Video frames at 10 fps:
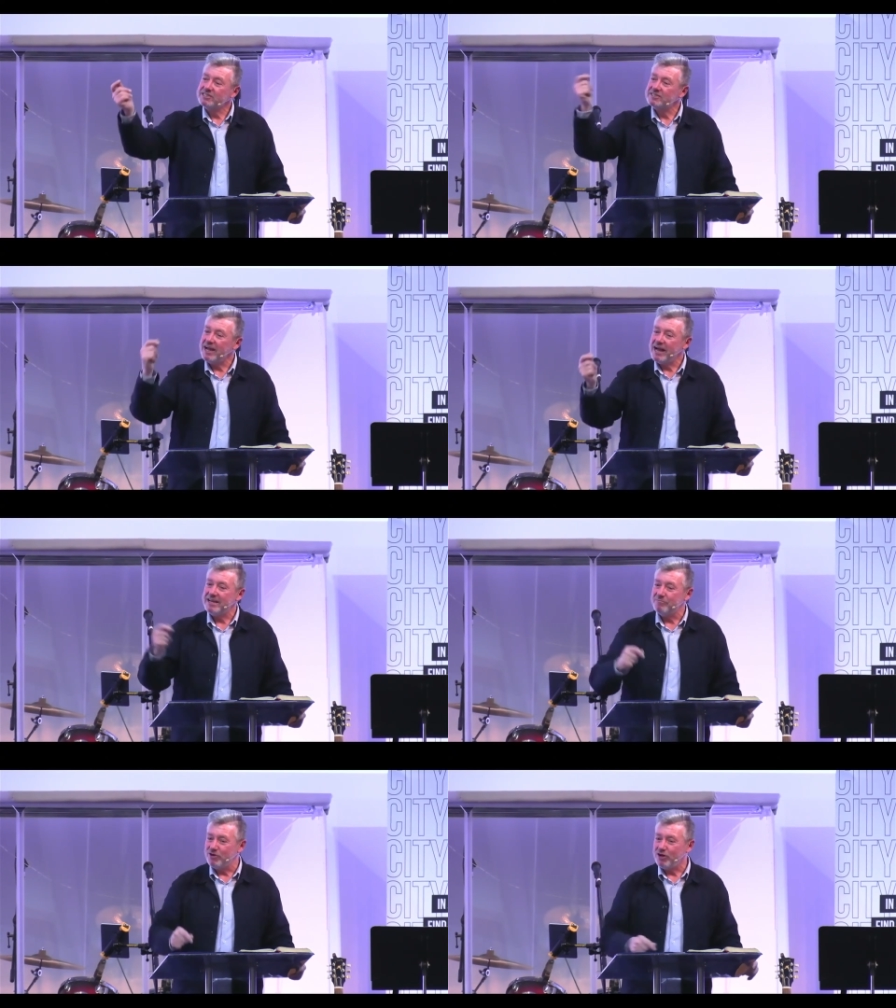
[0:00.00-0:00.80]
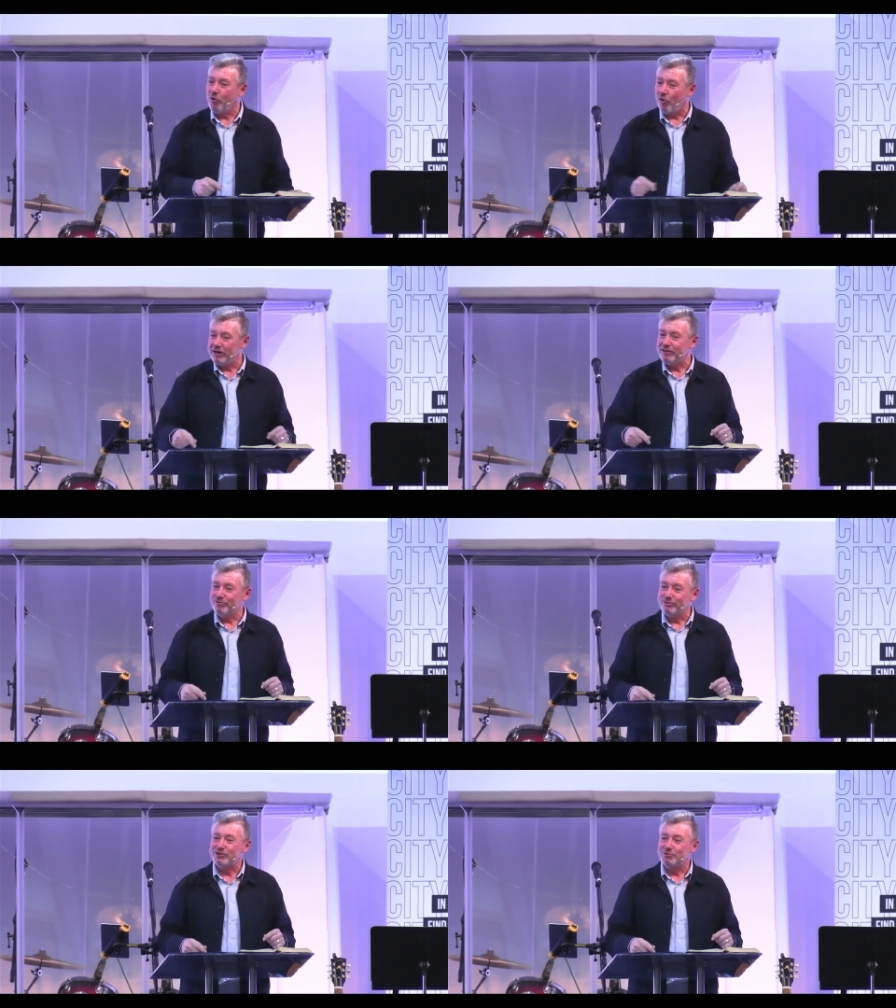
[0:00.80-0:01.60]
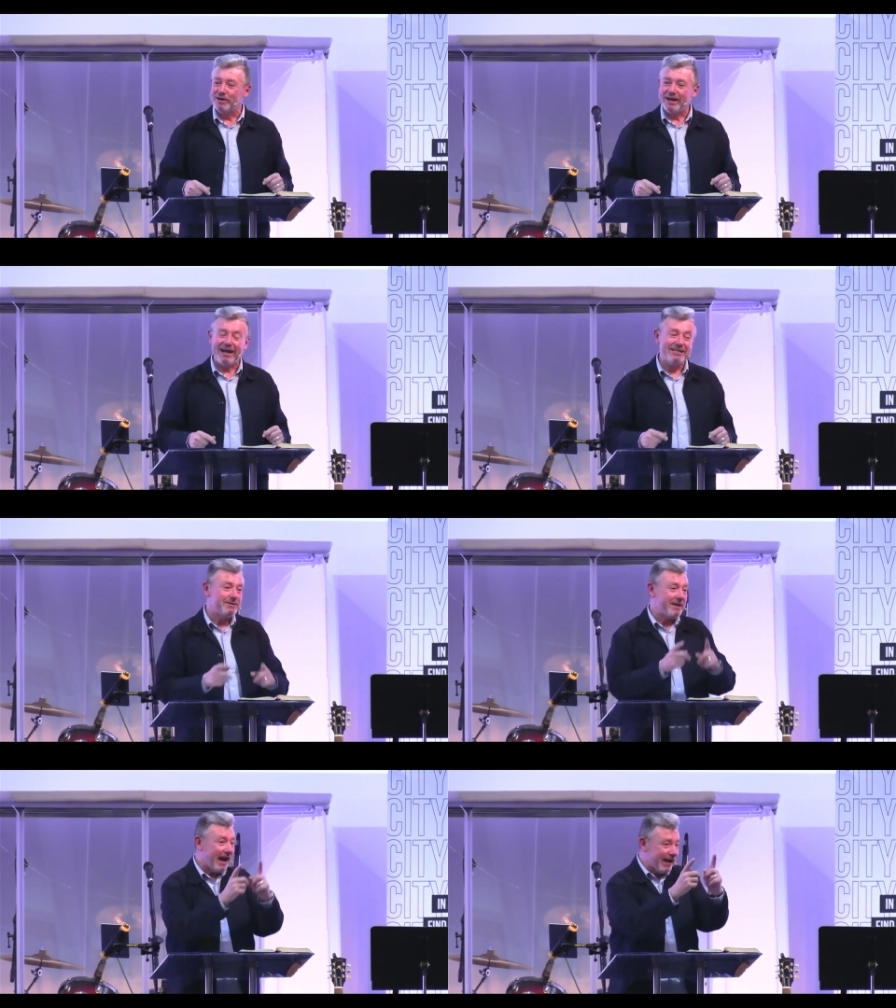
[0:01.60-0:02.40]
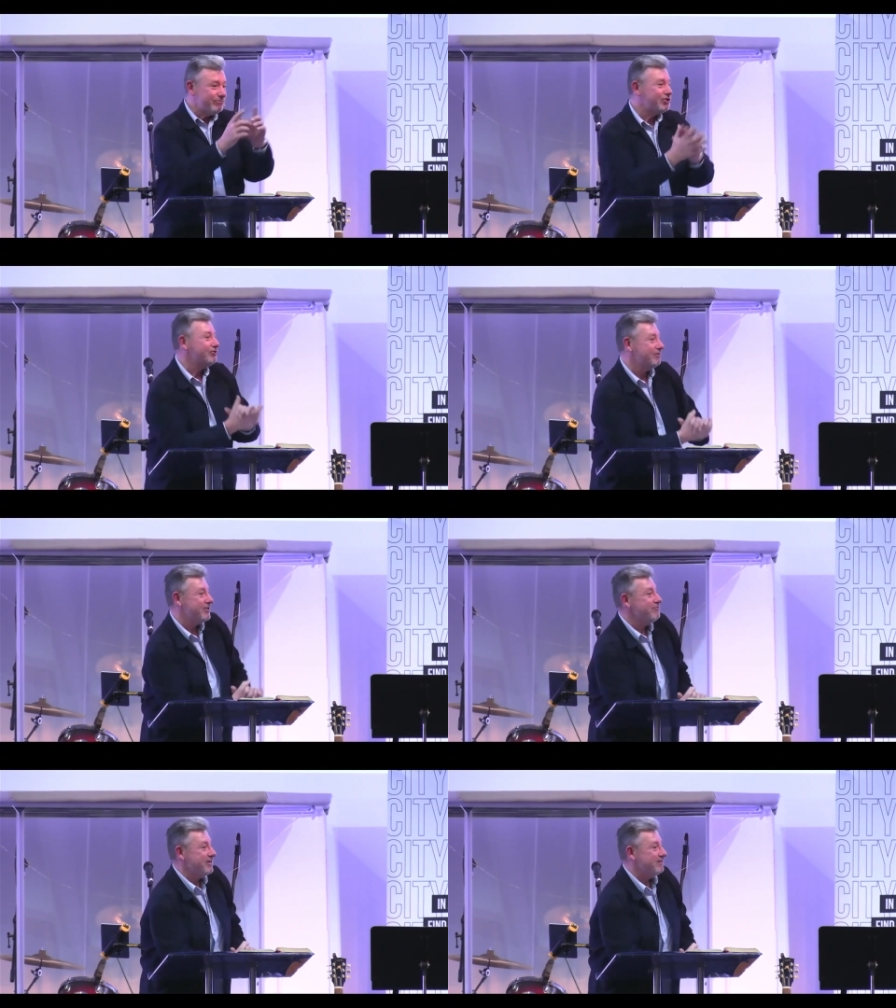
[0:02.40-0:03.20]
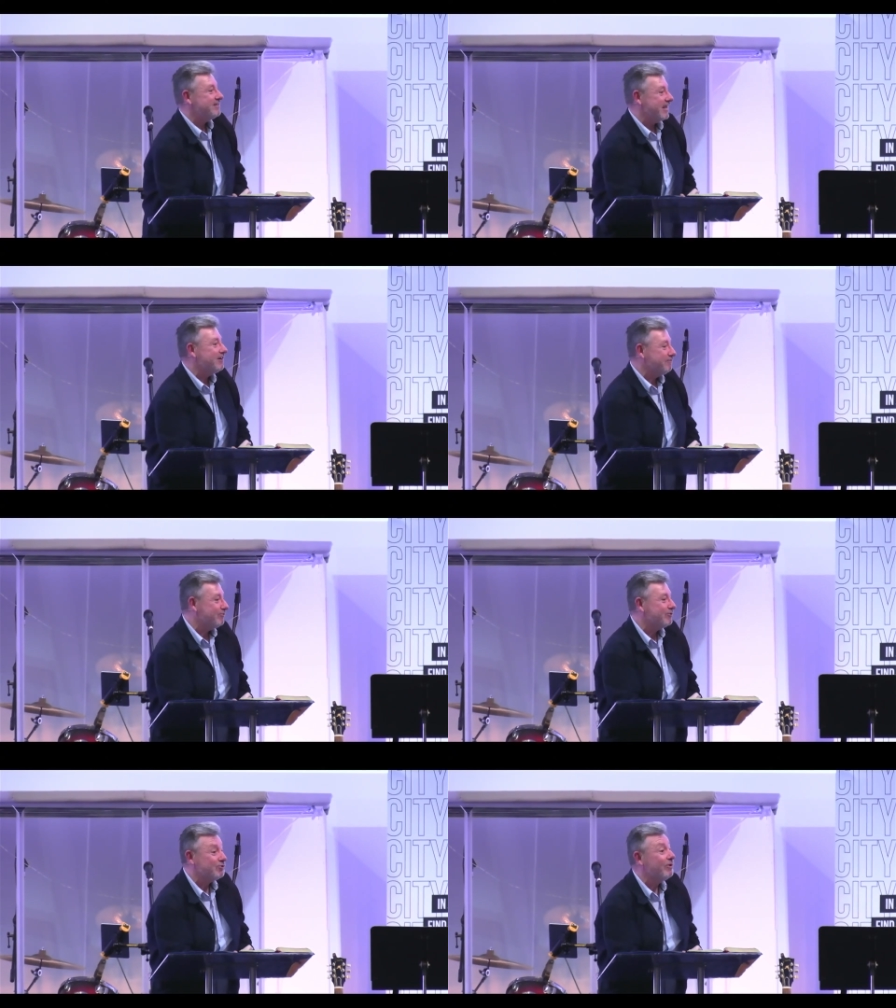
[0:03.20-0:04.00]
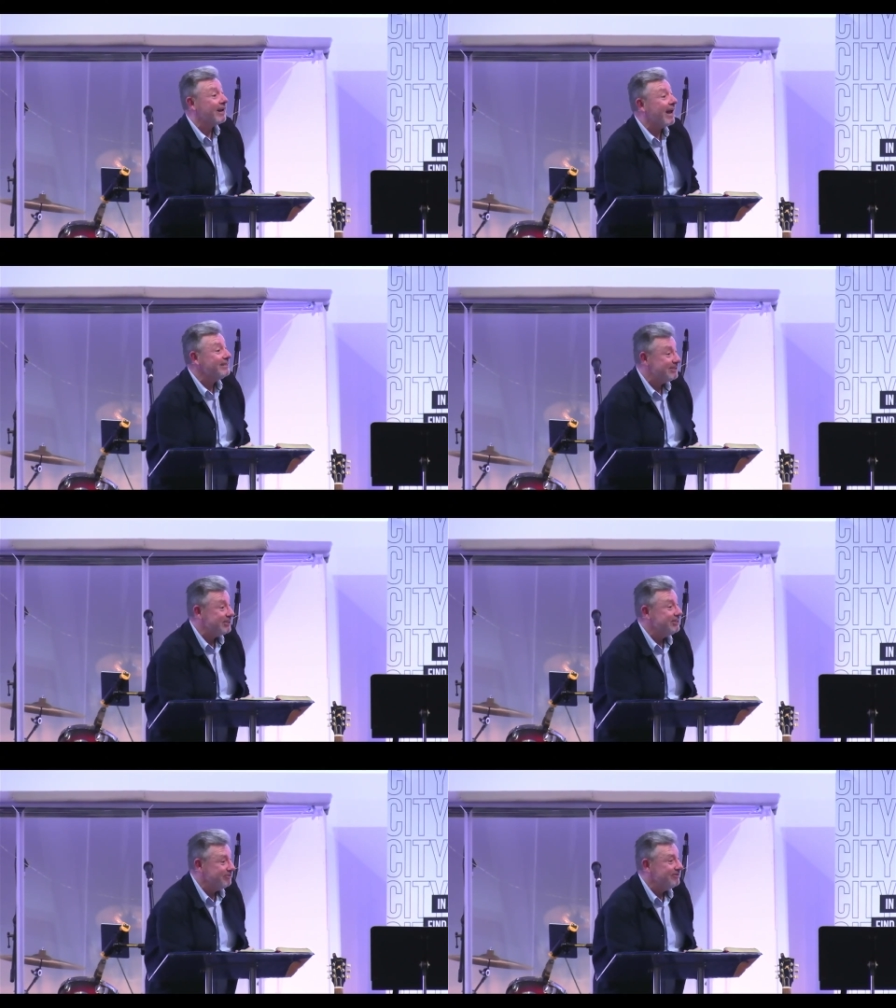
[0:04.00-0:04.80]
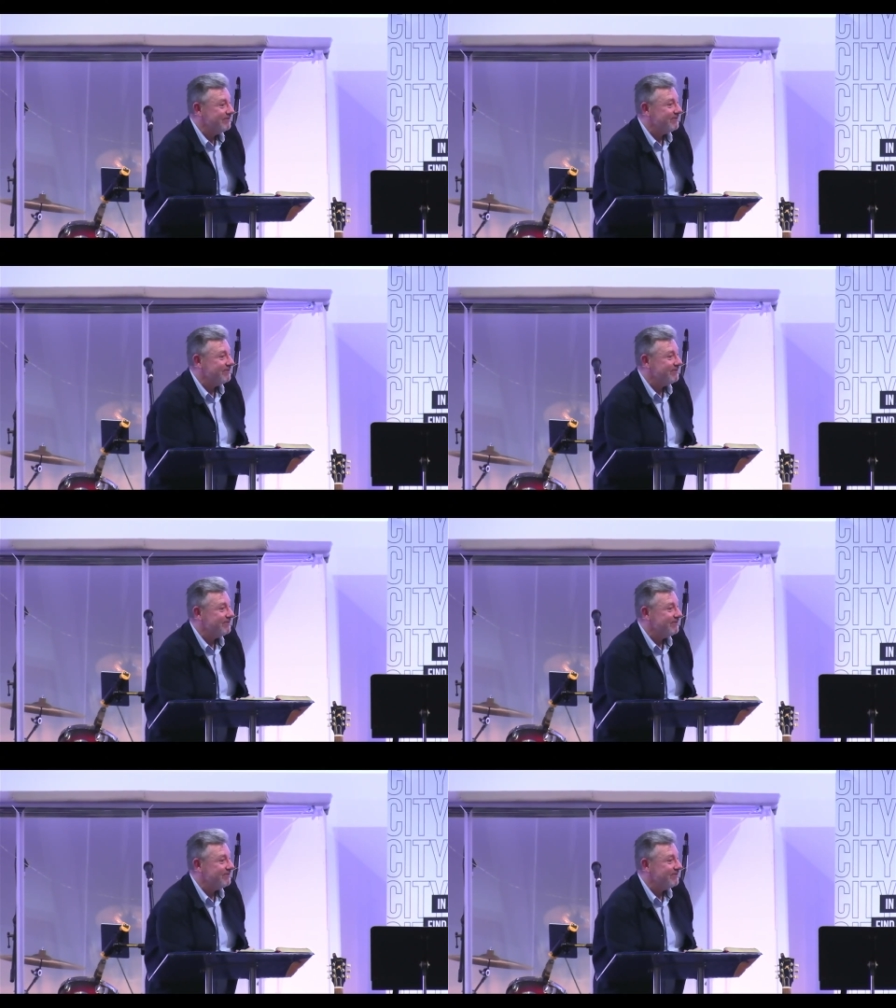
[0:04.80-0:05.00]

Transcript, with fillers: as I am recalling those who were kind to me, I'm sure you can think of those who were kind to you.